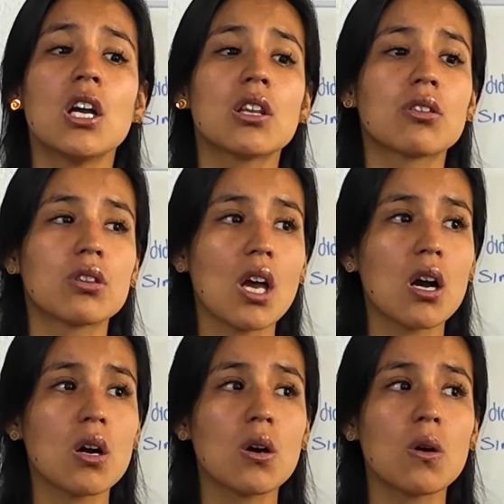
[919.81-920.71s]

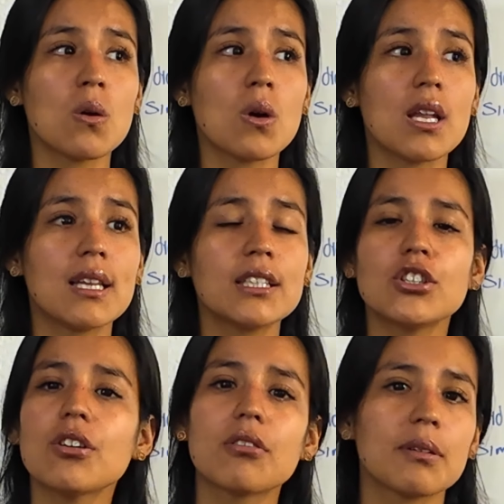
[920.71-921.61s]
So
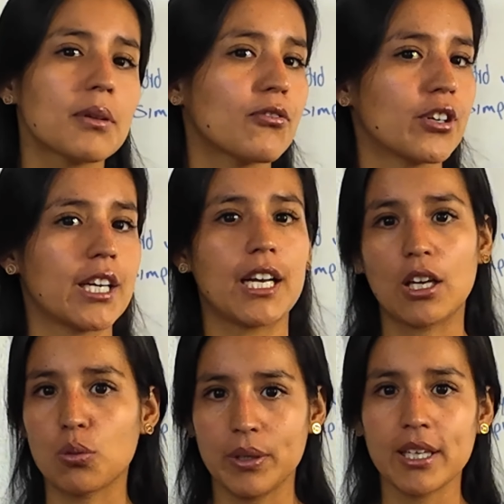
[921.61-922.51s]
let's just leave it for
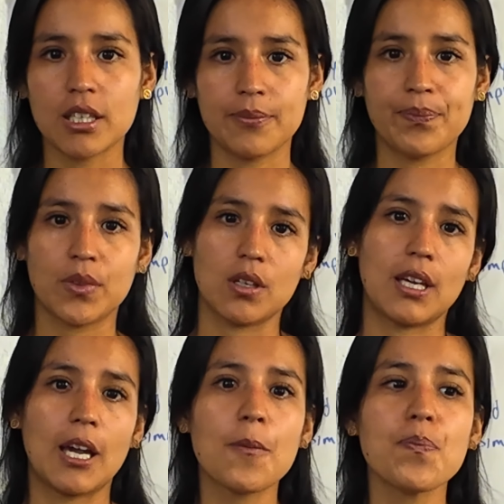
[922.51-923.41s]
next week,
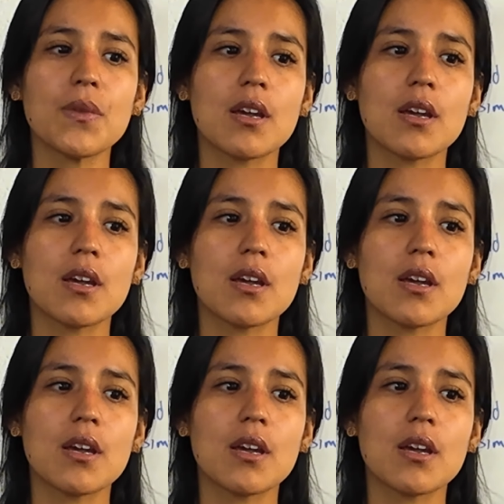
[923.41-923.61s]
okay?